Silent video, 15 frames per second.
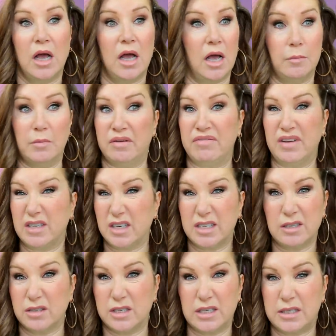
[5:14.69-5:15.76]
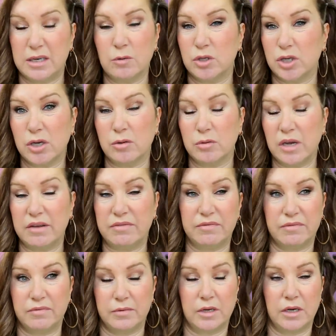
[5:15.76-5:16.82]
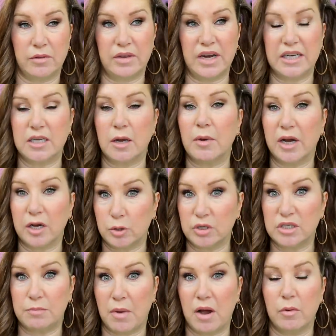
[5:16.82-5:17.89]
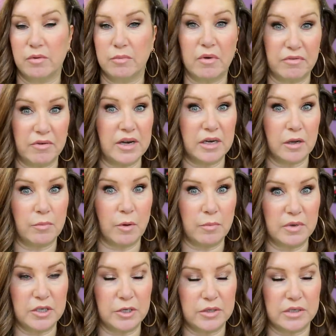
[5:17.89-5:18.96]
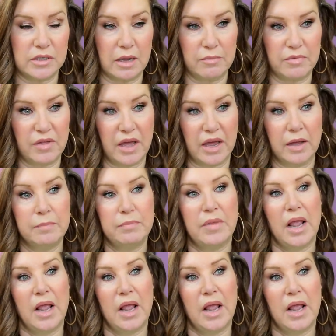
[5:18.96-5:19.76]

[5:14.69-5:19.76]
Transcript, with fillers: Um, in fact, I do, still do if, you know, the next time I go to a spa with my friend, I'll probably do the same thing.